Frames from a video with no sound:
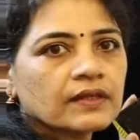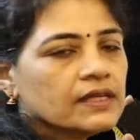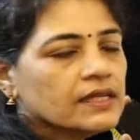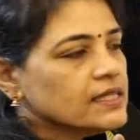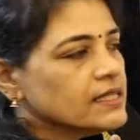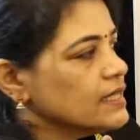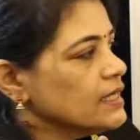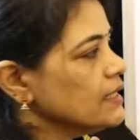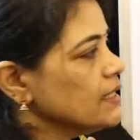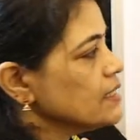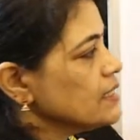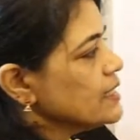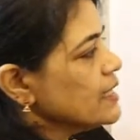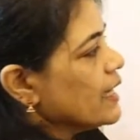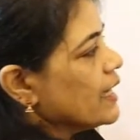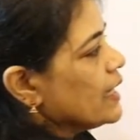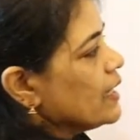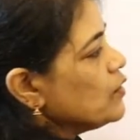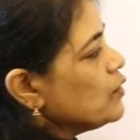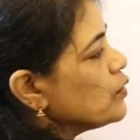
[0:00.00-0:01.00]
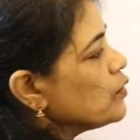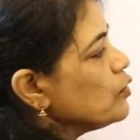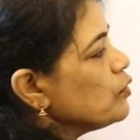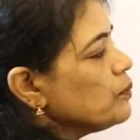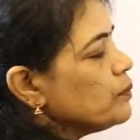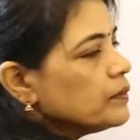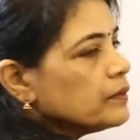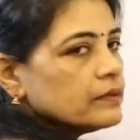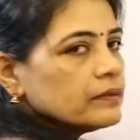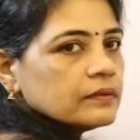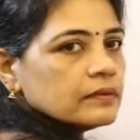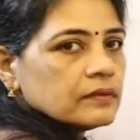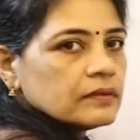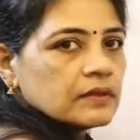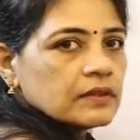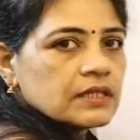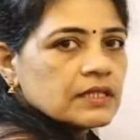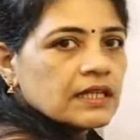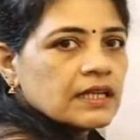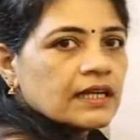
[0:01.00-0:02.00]
See the second group
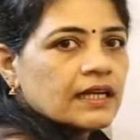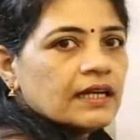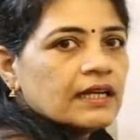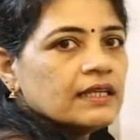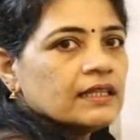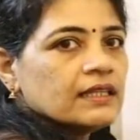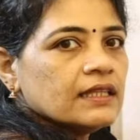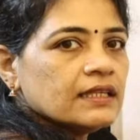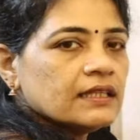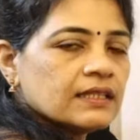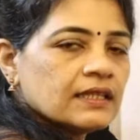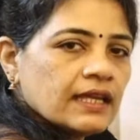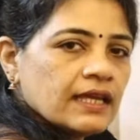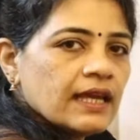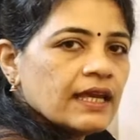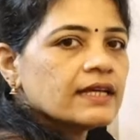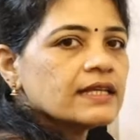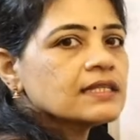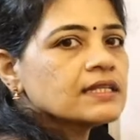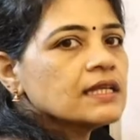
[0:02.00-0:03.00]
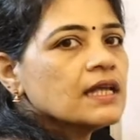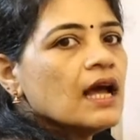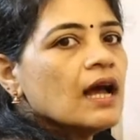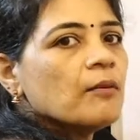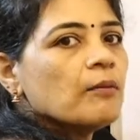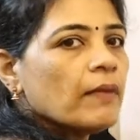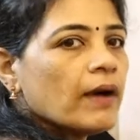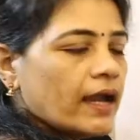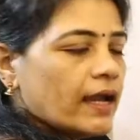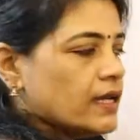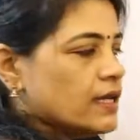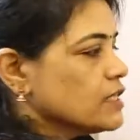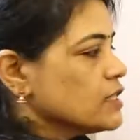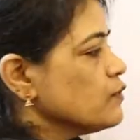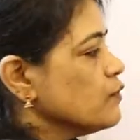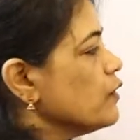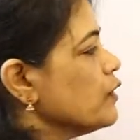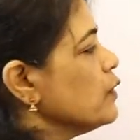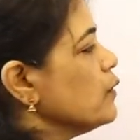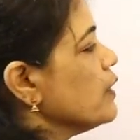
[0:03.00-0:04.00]
children, the 3x minus
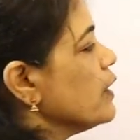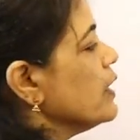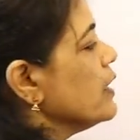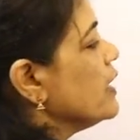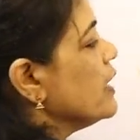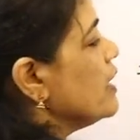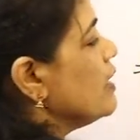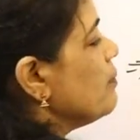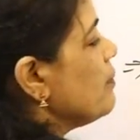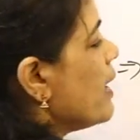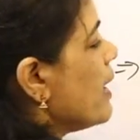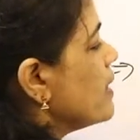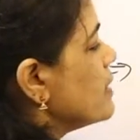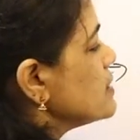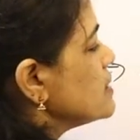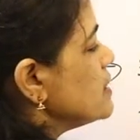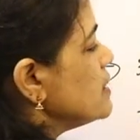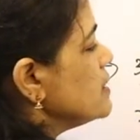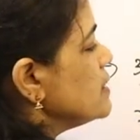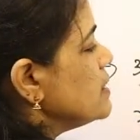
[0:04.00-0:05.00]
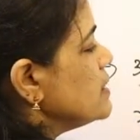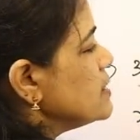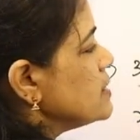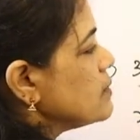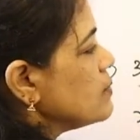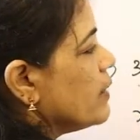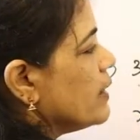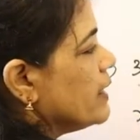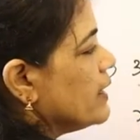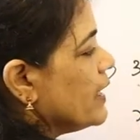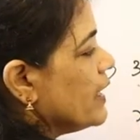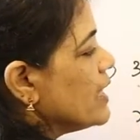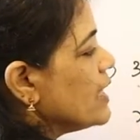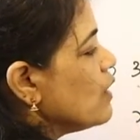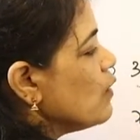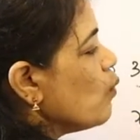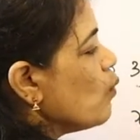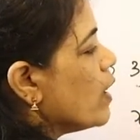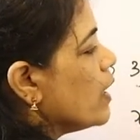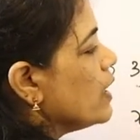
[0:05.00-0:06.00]
4 you can keep as it is by
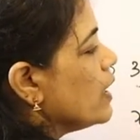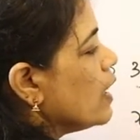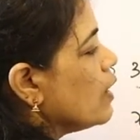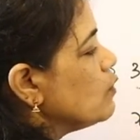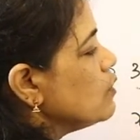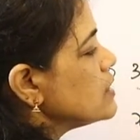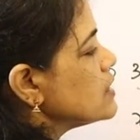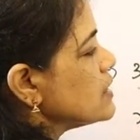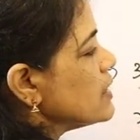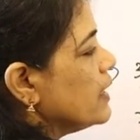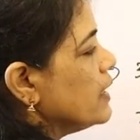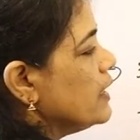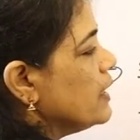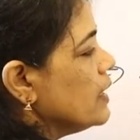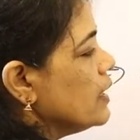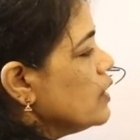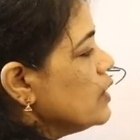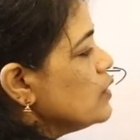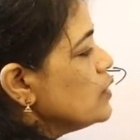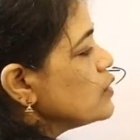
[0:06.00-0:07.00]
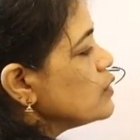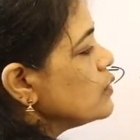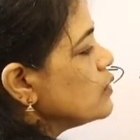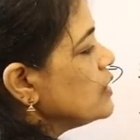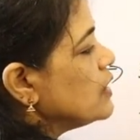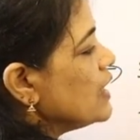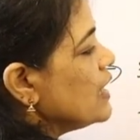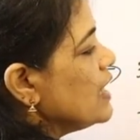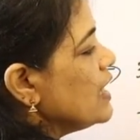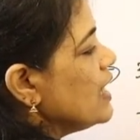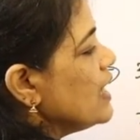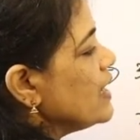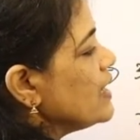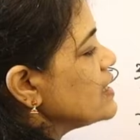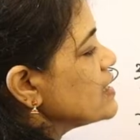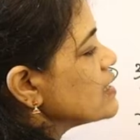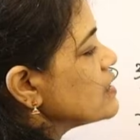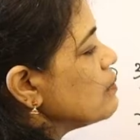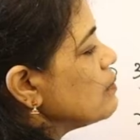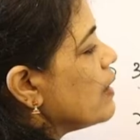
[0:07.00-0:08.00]
taking 1 outside. So
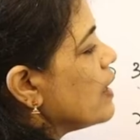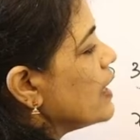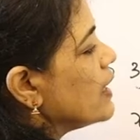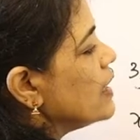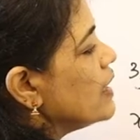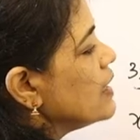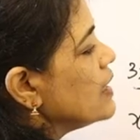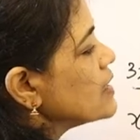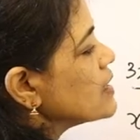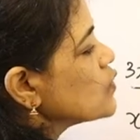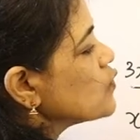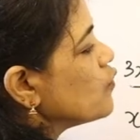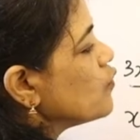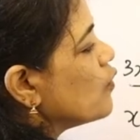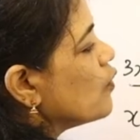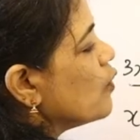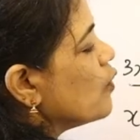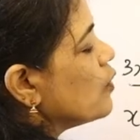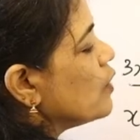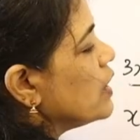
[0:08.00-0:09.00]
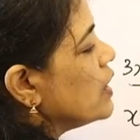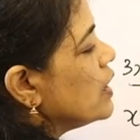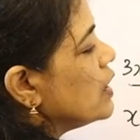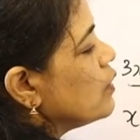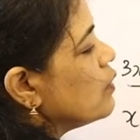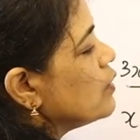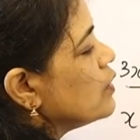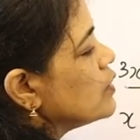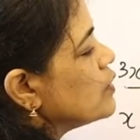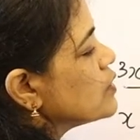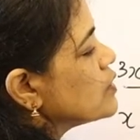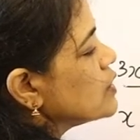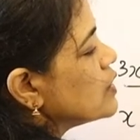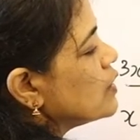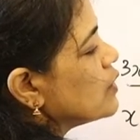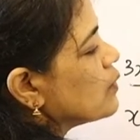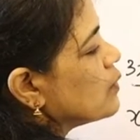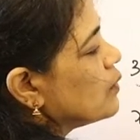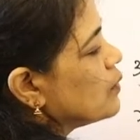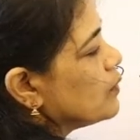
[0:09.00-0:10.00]
3x minus 4 equal to
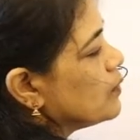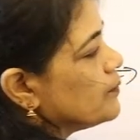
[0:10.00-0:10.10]
0.